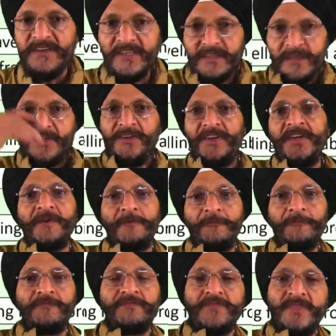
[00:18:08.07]
our country
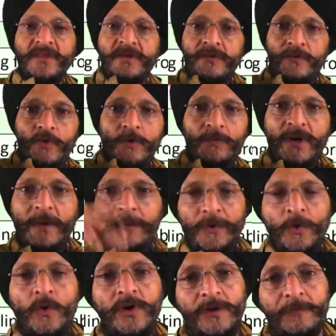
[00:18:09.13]
from
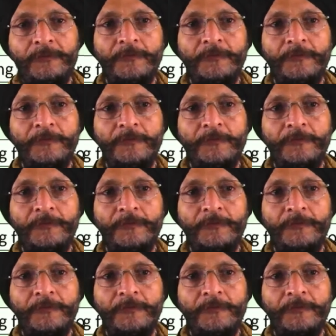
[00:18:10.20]
abroad,